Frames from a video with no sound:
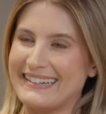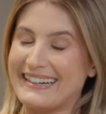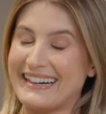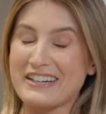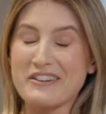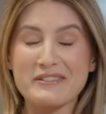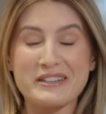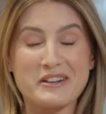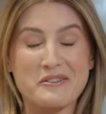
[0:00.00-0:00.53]
I
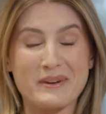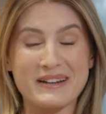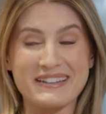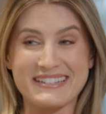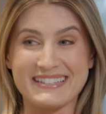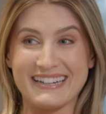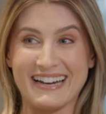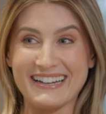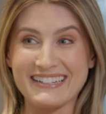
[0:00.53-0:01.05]
don't really know where to
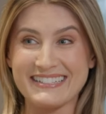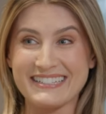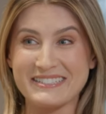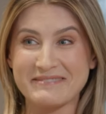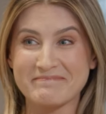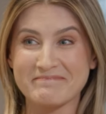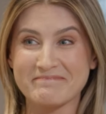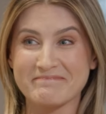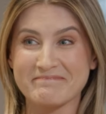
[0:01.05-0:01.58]
start,
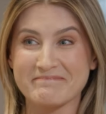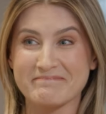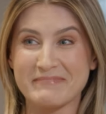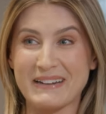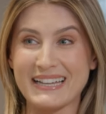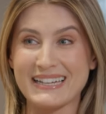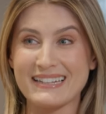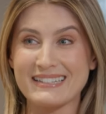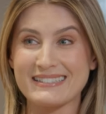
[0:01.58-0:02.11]
but
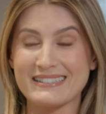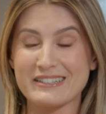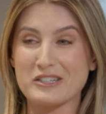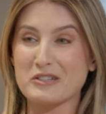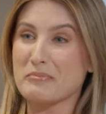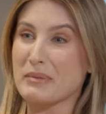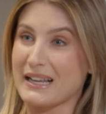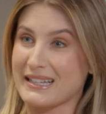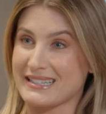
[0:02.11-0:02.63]
I guess a
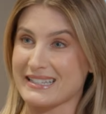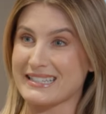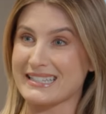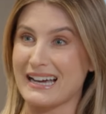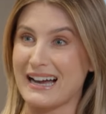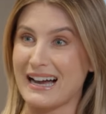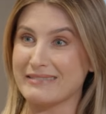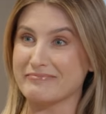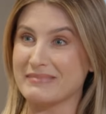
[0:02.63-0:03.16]
good place to
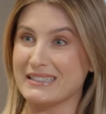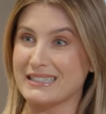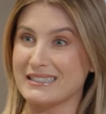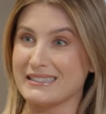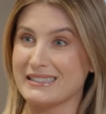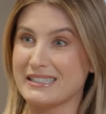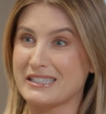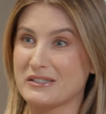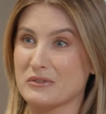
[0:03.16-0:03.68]
start
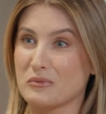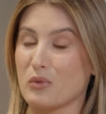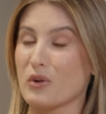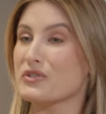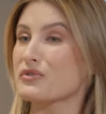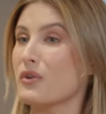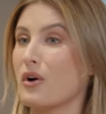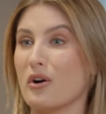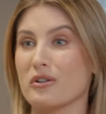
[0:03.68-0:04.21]
is
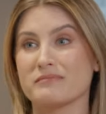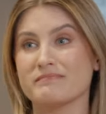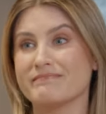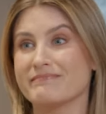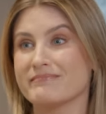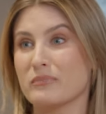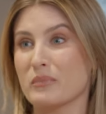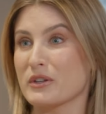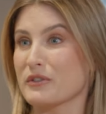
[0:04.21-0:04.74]
what's wrong
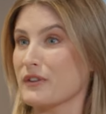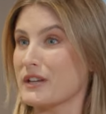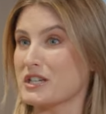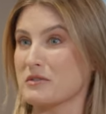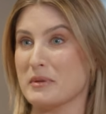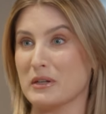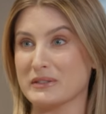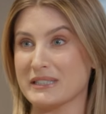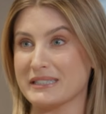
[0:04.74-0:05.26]
with Fletcher
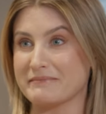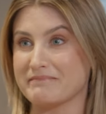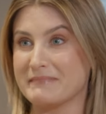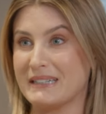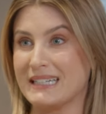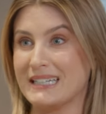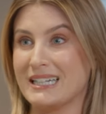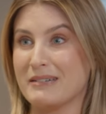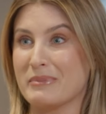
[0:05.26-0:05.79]
Building.
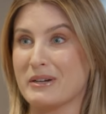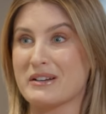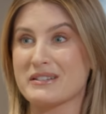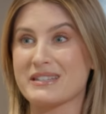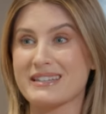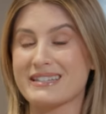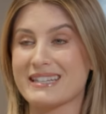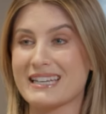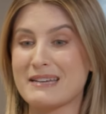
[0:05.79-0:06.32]
Because
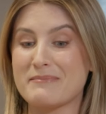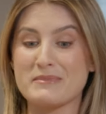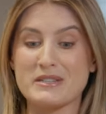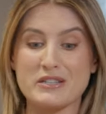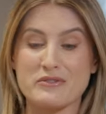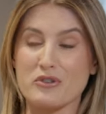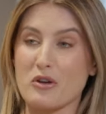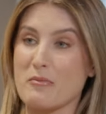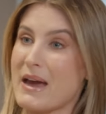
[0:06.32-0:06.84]
it
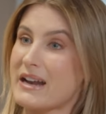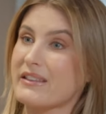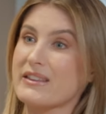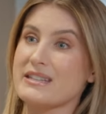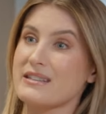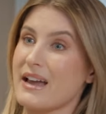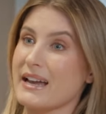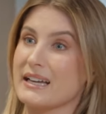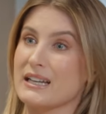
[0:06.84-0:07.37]
seems no matter the
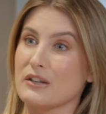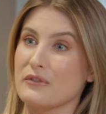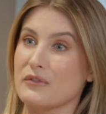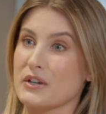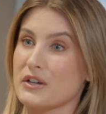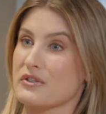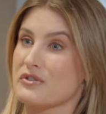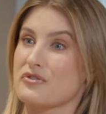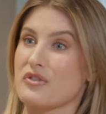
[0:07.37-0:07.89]
cycle of the
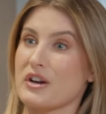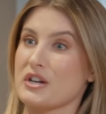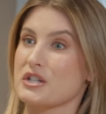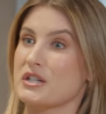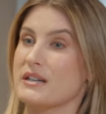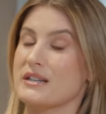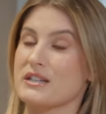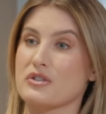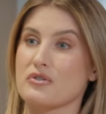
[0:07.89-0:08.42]
construction
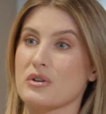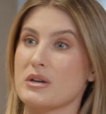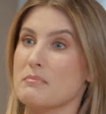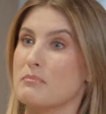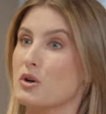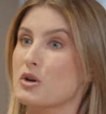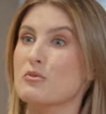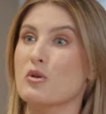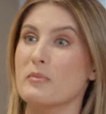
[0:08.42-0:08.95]
industry,
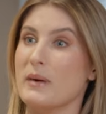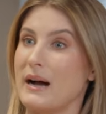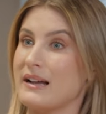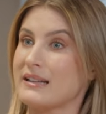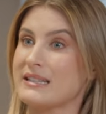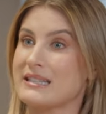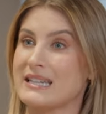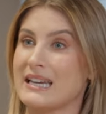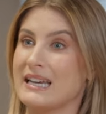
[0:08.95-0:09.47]
boom or
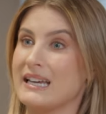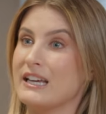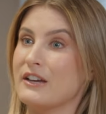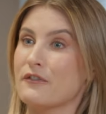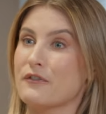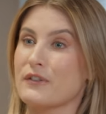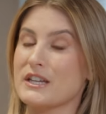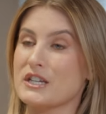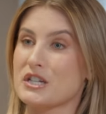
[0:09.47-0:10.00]
bust,
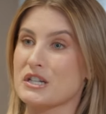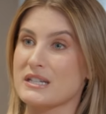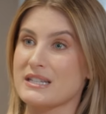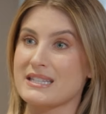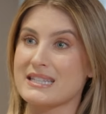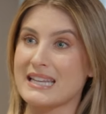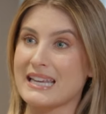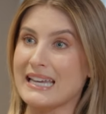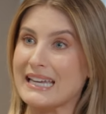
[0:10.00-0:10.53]

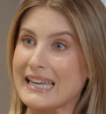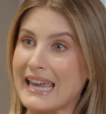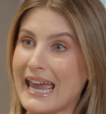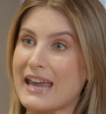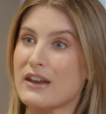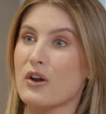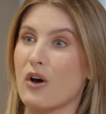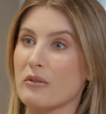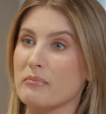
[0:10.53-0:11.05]
Fletcher's
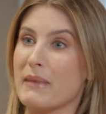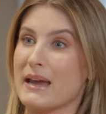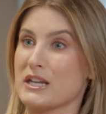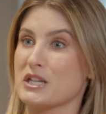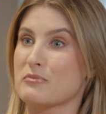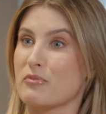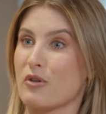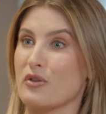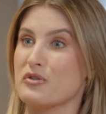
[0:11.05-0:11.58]
cannot
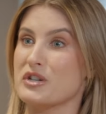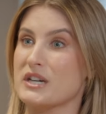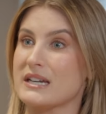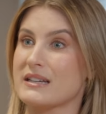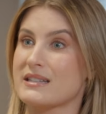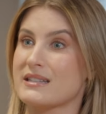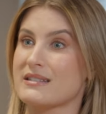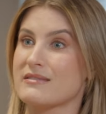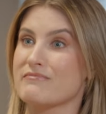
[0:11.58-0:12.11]
manage
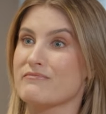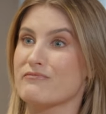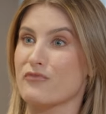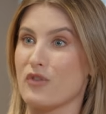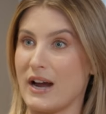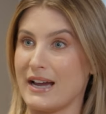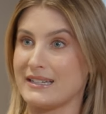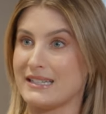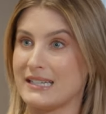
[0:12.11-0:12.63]
projects
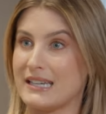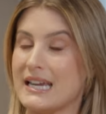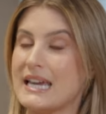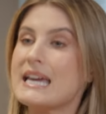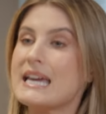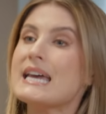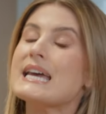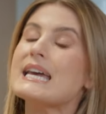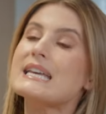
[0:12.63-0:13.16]
right.
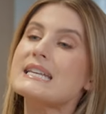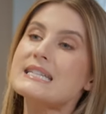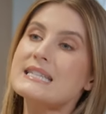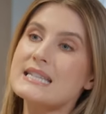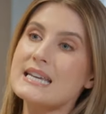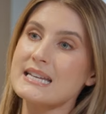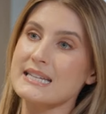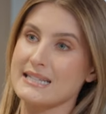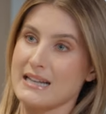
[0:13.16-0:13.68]
Is
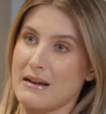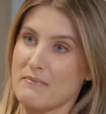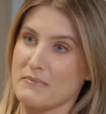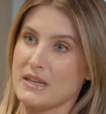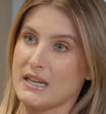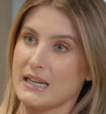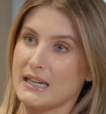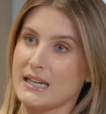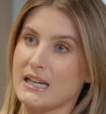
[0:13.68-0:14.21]
there
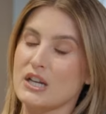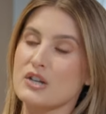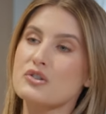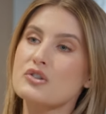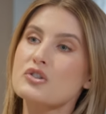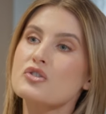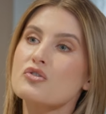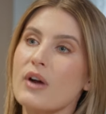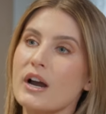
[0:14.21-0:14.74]
something
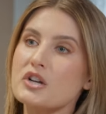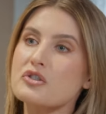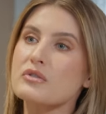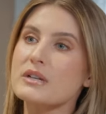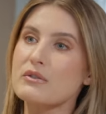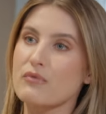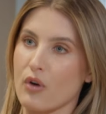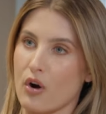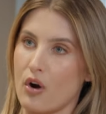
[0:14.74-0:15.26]

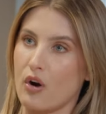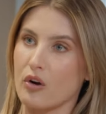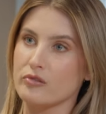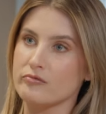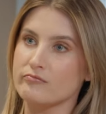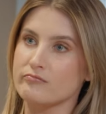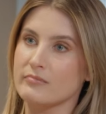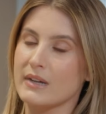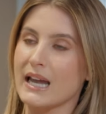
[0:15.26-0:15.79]
structurally
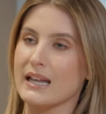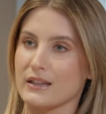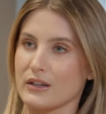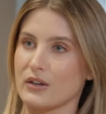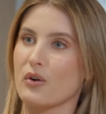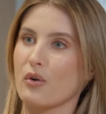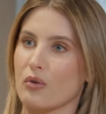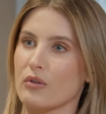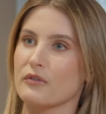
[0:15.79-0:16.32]
wrong at the
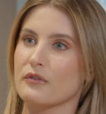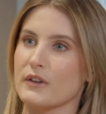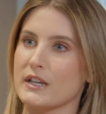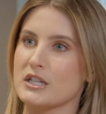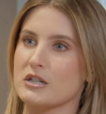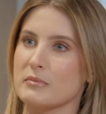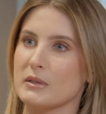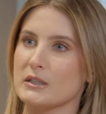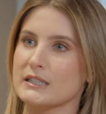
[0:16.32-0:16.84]
core of
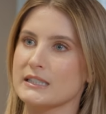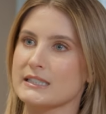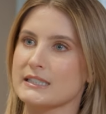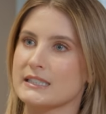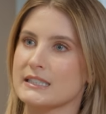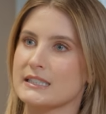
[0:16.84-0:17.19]
Fletcher Building?